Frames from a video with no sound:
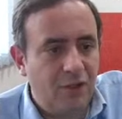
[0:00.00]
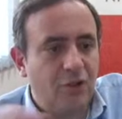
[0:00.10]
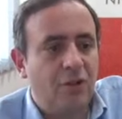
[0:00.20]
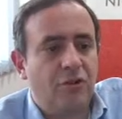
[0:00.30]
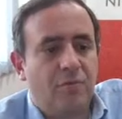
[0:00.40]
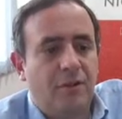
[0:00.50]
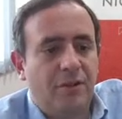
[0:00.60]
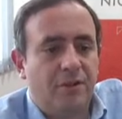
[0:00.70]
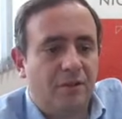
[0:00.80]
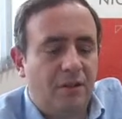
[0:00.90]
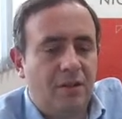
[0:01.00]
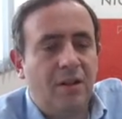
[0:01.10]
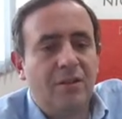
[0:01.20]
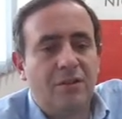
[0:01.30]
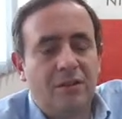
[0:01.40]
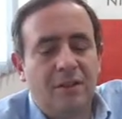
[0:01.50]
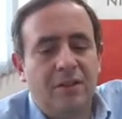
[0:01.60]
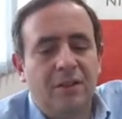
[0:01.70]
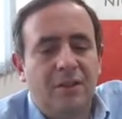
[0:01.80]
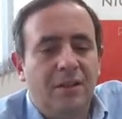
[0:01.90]
It changes price constantly.
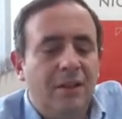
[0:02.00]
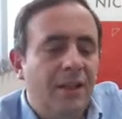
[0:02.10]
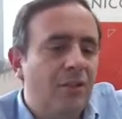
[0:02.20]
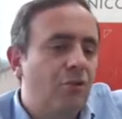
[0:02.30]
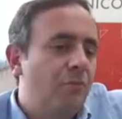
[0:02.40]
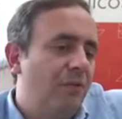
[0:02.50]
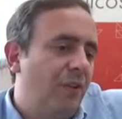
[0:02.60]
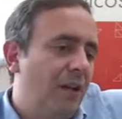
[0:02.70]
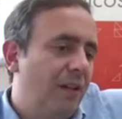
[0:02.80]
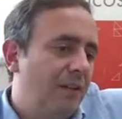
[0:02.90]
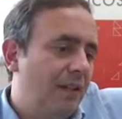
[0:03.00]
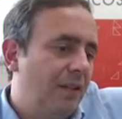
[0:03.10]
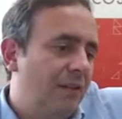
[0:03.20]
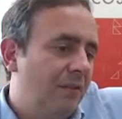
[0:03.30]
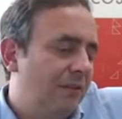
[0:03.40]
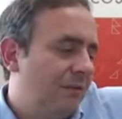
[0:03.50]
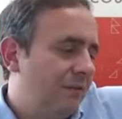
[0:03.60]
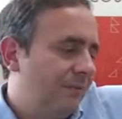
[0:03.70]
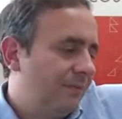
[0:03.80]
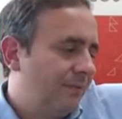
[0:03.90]
It's super volatile.
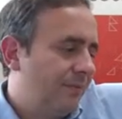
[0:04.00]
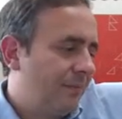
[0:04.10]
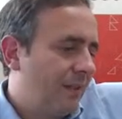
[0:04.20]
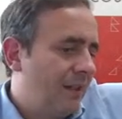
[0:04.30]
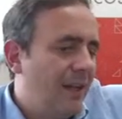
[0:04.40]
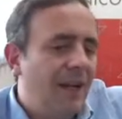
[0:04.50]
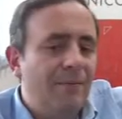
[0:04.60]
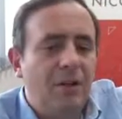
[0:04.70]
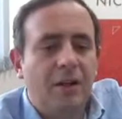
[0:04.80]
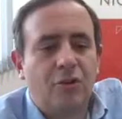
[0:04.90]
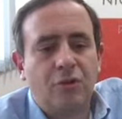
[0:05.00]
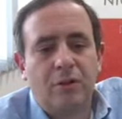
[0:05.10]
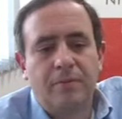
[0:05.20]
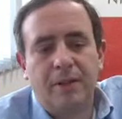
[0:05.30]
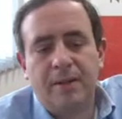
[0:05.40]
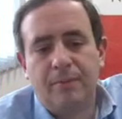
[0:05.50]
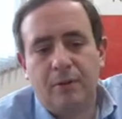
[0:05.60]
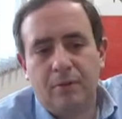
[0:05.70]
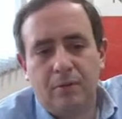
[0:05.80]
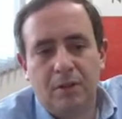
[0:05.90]
I'm not sure
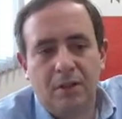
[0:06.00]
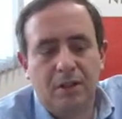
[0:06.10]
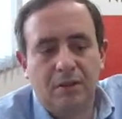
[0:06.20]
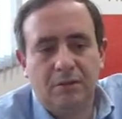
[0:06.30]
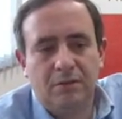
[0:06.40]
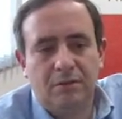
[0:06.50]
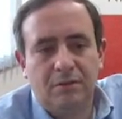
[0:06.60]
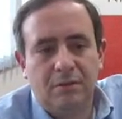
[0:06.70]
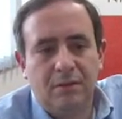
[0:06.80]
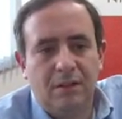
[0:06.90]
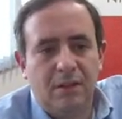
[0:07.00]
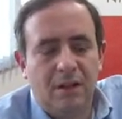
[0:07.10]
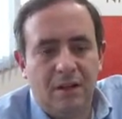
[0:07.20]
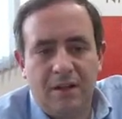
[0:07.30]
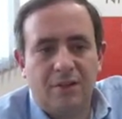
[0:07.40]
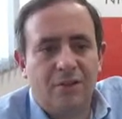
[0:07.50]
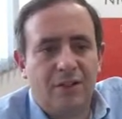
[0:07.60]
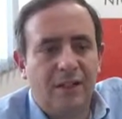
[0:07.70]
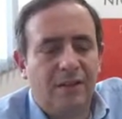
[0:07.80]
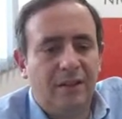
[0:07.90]
people would
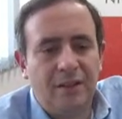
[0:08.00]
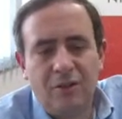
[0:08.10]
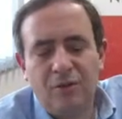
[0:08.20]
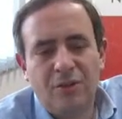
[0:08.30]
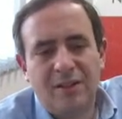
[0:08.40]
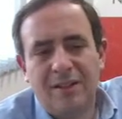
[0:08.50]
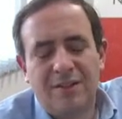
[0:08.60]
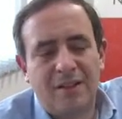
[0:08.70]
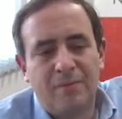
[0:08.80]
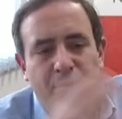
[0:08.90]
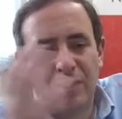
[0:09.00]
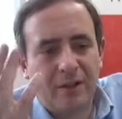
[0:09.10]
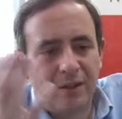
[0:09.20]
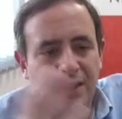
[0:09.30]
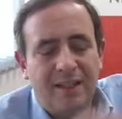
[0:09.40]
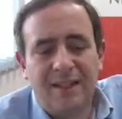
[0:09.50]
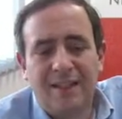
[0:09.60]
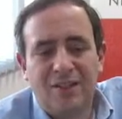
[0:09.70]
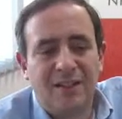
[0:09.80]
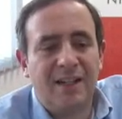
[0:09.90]
necessarily use it. It's some weird thing. It's